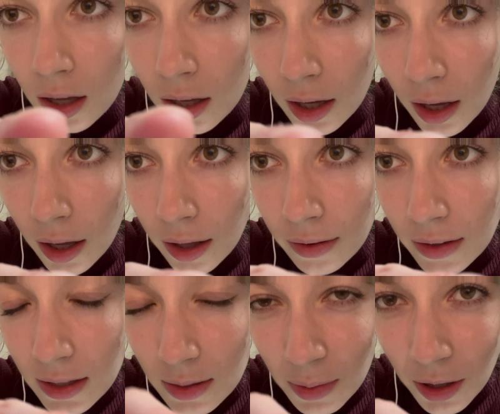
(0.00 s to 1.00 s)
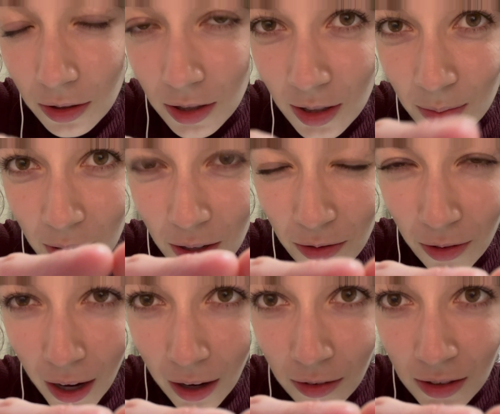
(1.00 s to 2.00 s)
yeah, this appears to be
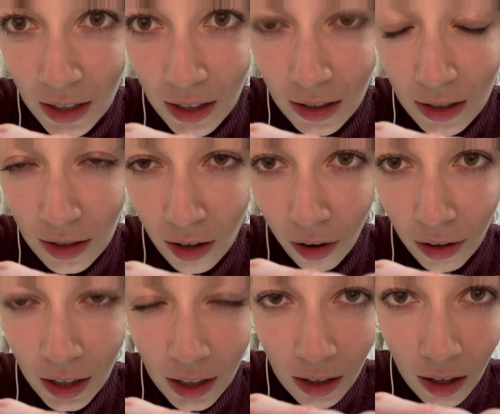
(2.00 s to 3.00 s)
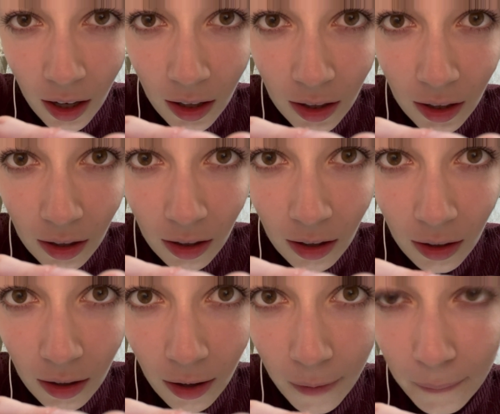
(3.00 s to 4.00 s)
round and solid in color,
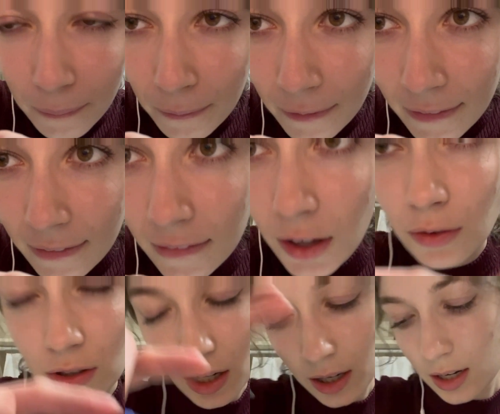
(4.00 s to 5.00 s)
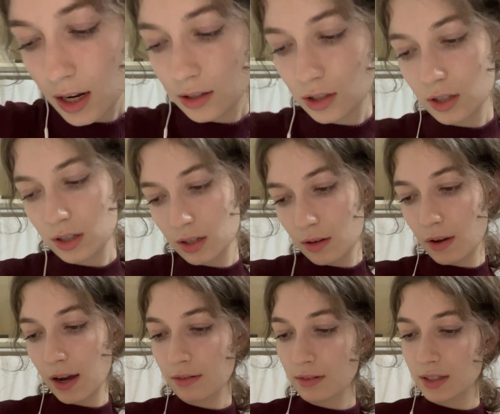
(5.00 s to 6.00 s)
no jagged edges, so
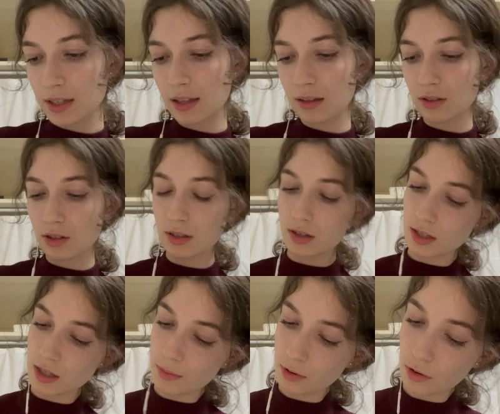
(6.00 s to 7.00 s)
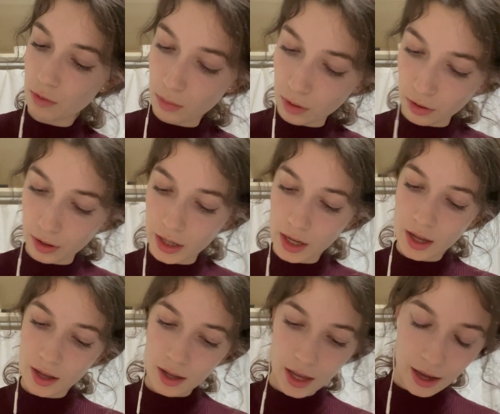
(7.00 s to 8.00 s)
I would say that's just a typical mole.
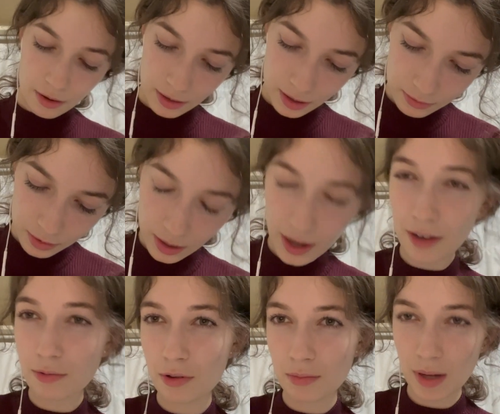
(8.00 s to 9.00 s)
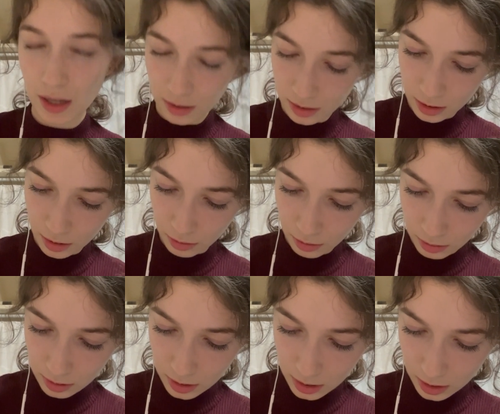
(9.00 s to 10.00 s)
However, I will make
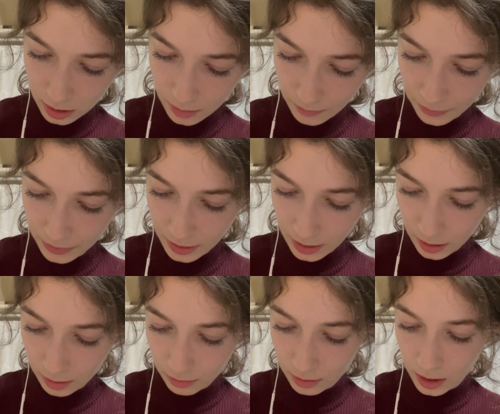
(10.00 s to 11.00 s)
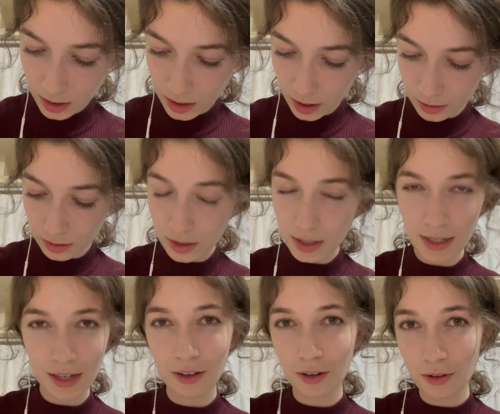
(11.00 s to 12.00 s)
note for the doctor to
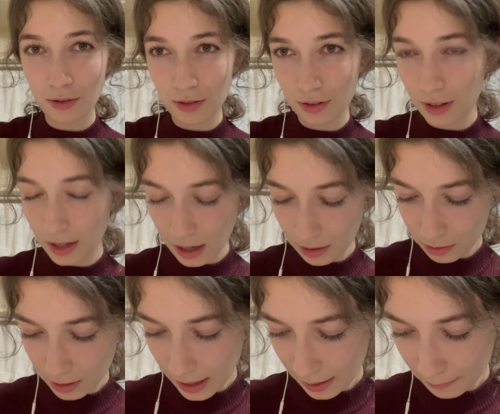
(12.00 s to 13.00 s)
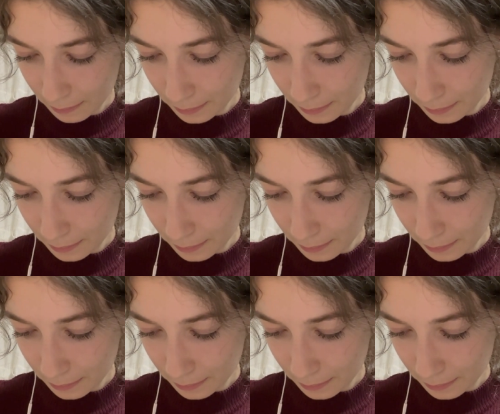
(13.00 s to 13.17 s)
take a closer look at, okay?